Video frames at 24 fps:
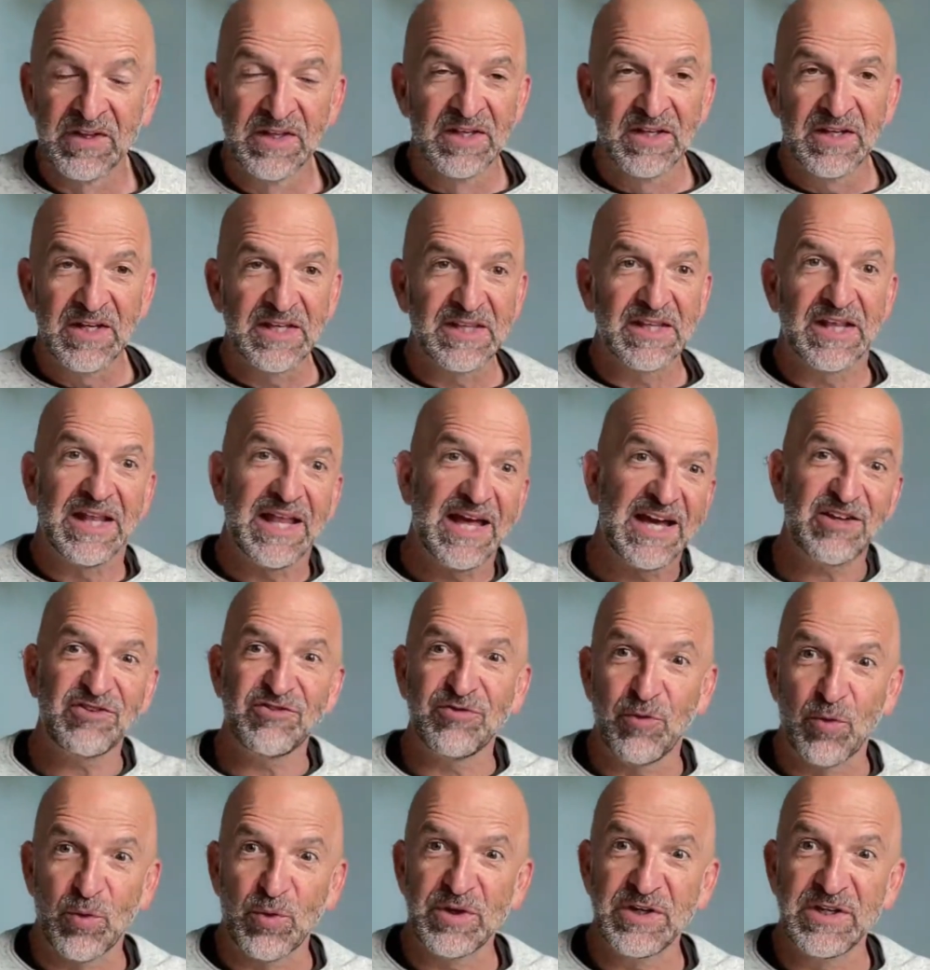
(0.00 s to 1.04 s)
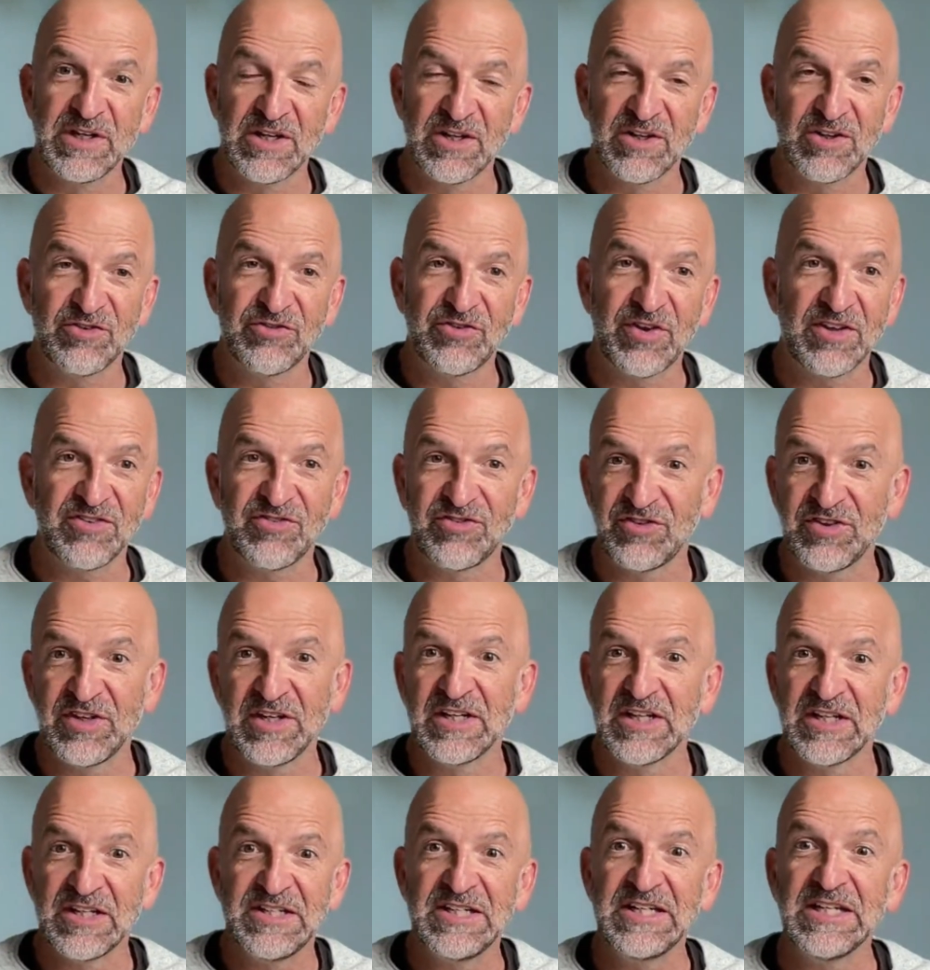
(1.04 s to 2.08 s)
in the last 4 years has
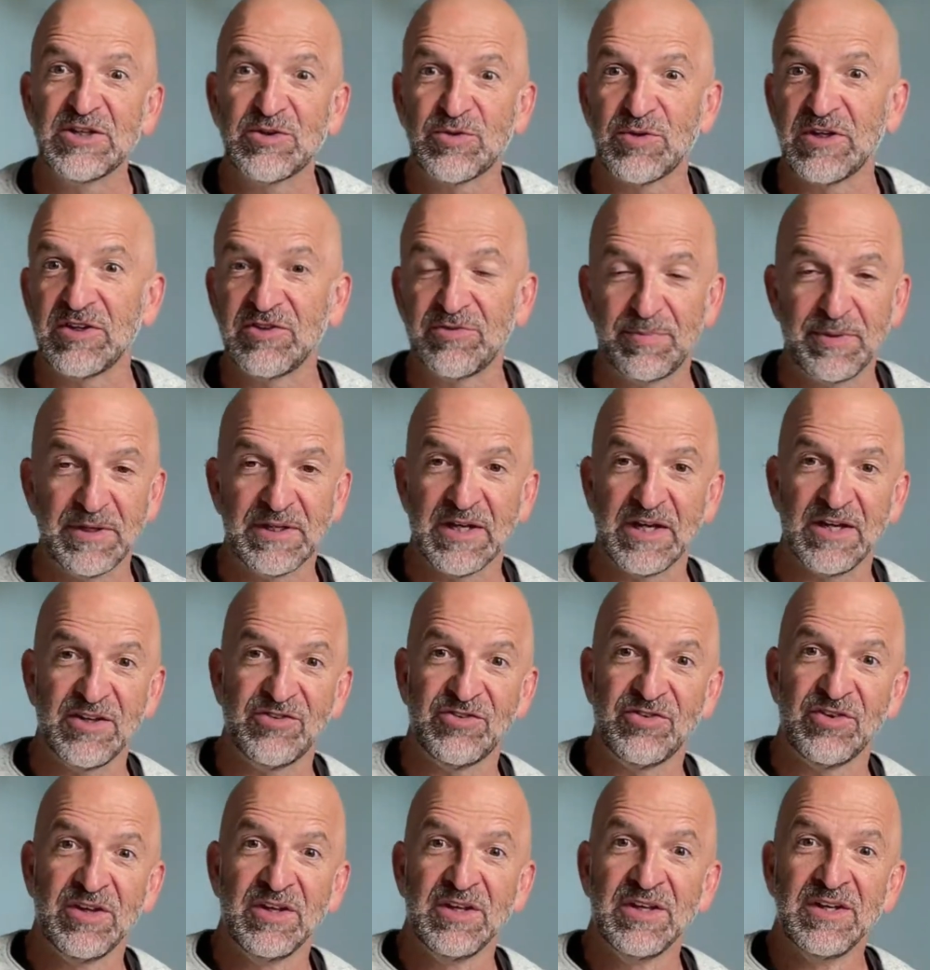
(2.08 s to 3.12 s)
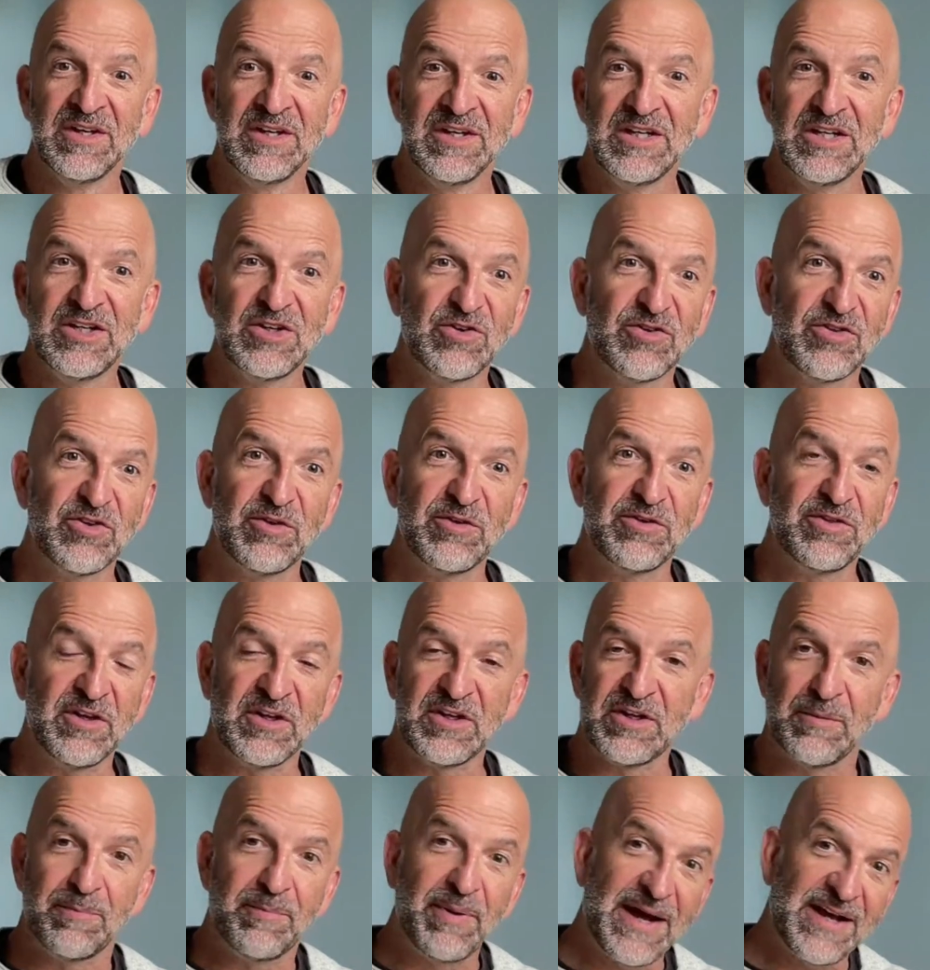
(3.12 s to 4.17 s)
seen a decrease because, the
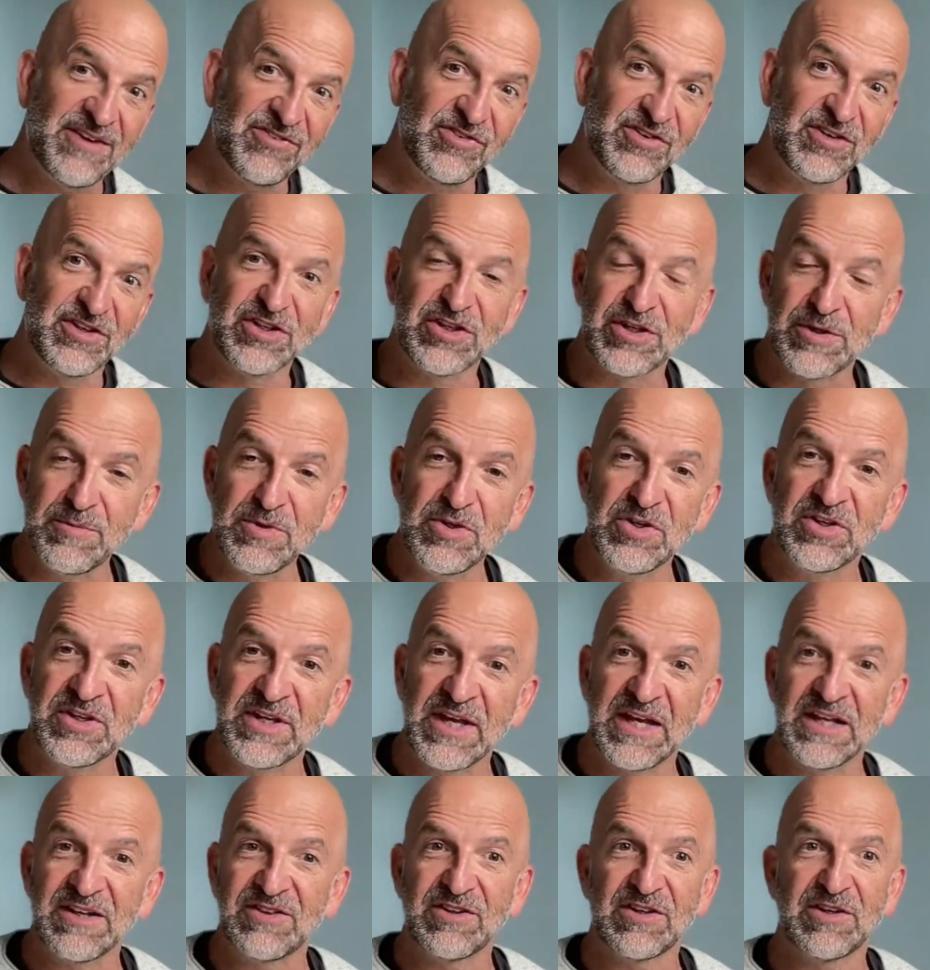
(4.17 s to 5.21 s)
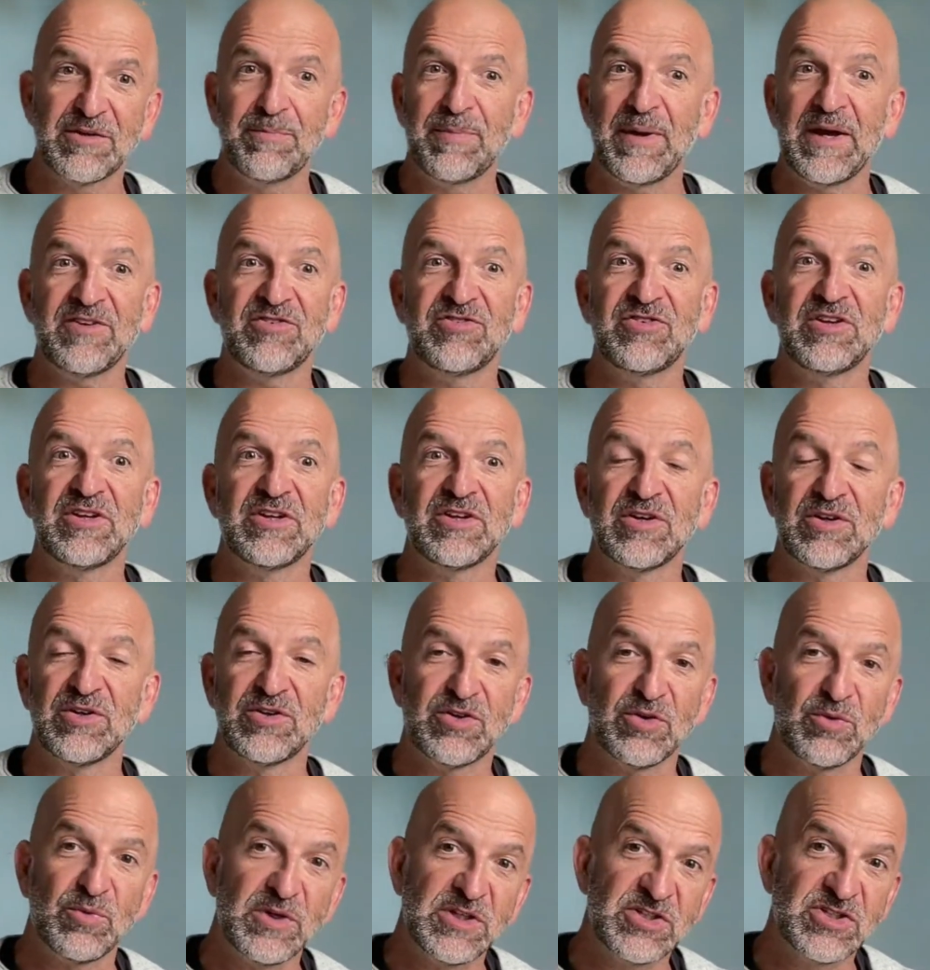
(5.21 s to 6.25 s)
capacity to communicate, the capacity
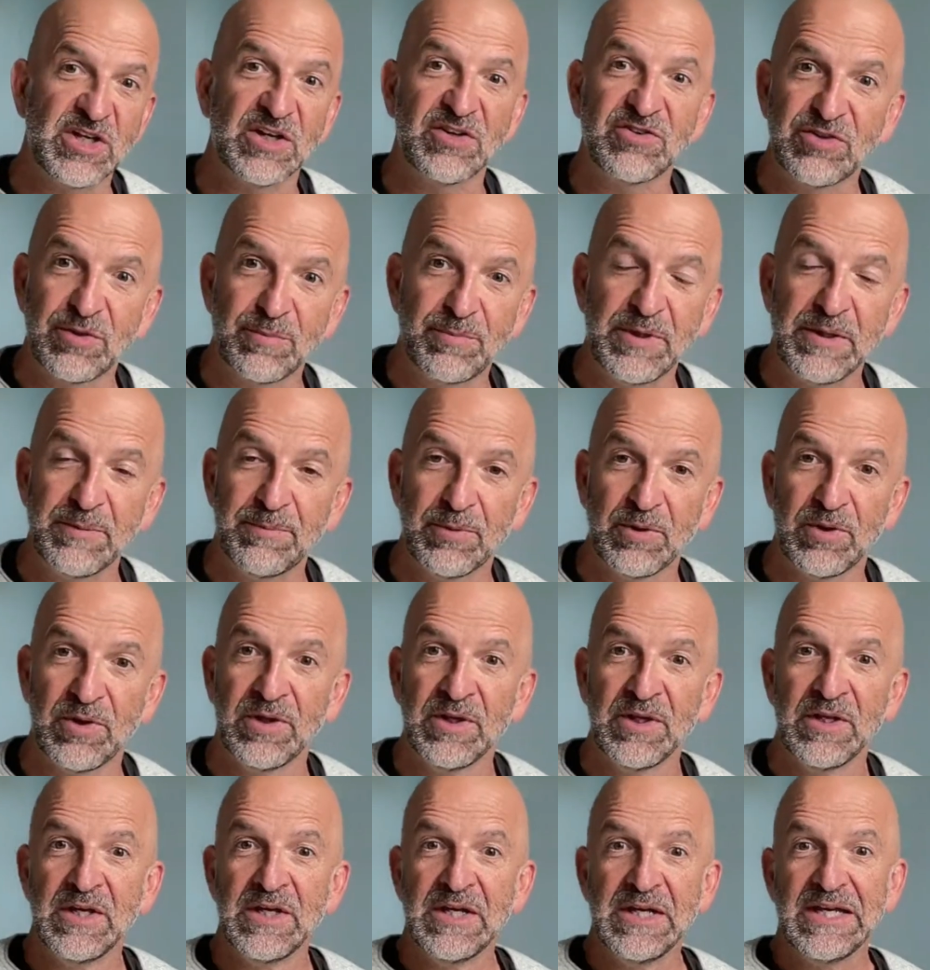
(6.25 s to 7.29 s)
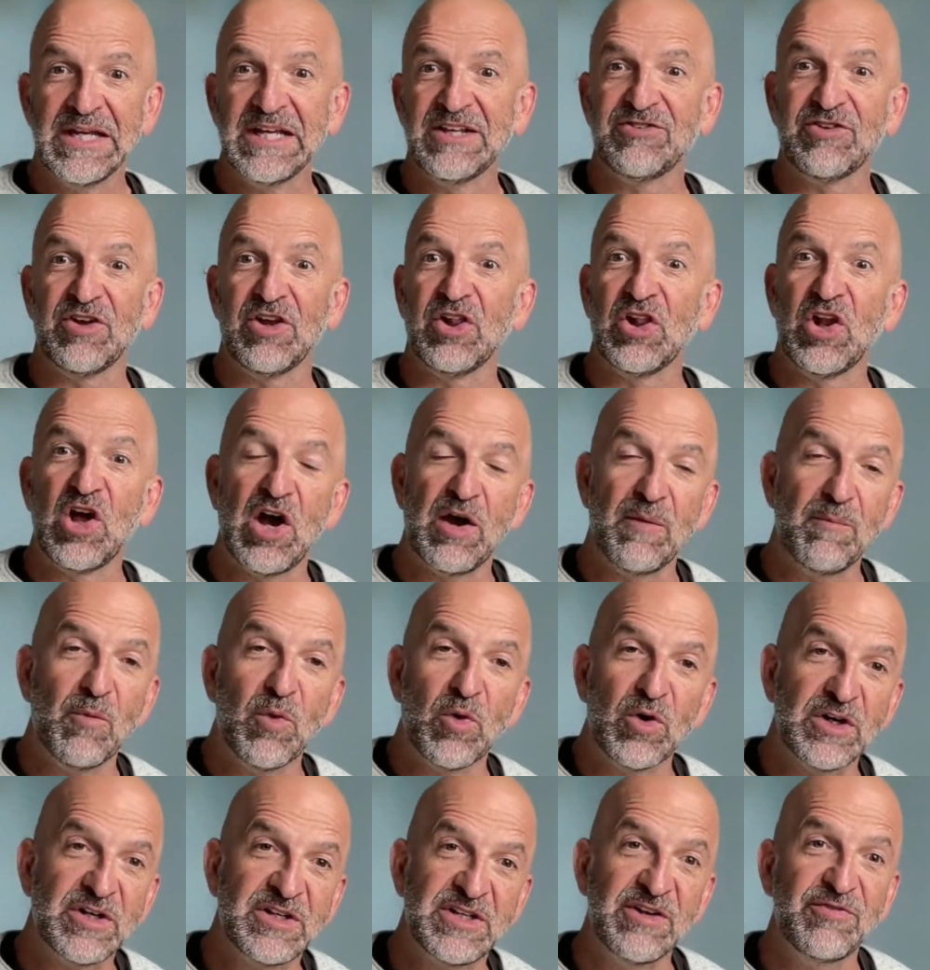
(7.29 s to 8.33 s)
to reach out to people, it's a lot
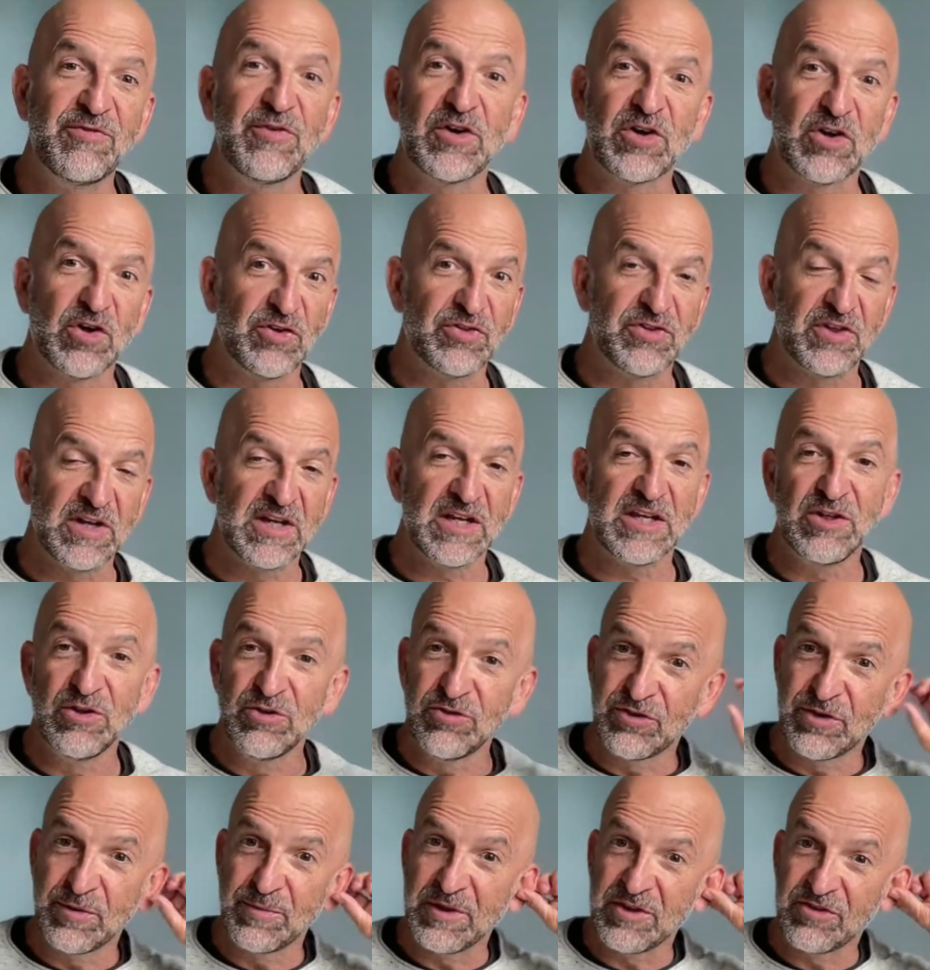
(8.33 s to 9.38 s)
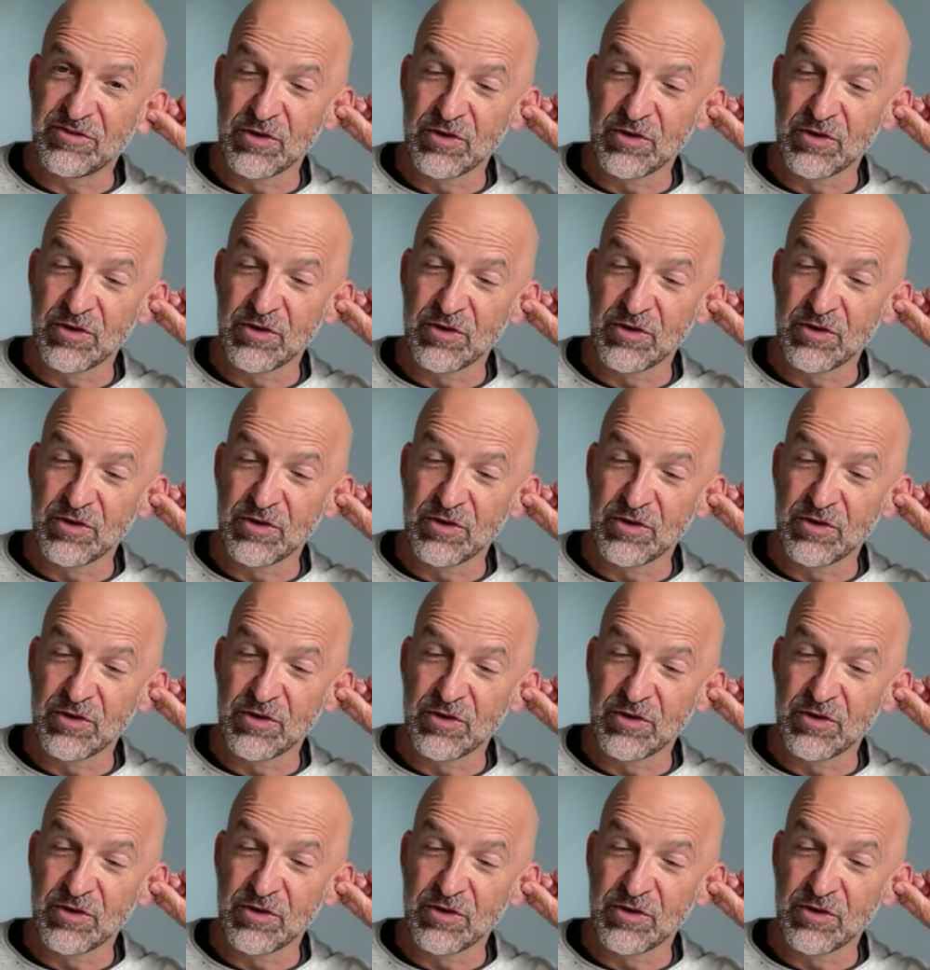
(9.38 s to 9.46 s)
more difficult than it used to be.